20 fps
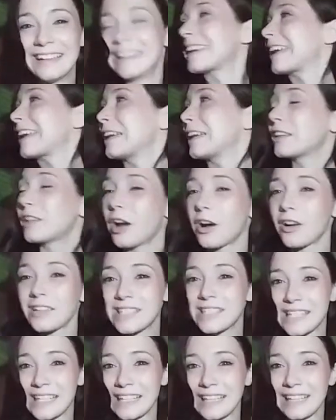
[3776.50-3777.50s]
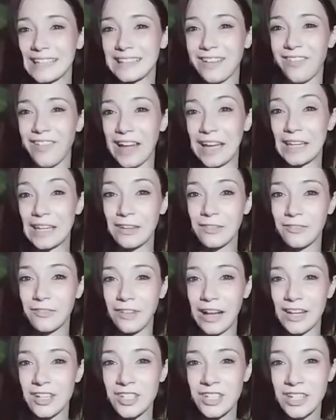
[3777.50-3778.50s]
Can y'all see like the lightning
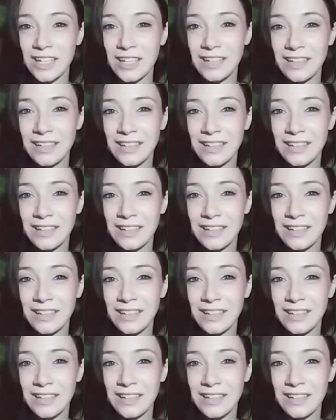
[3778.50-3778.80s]
flashing?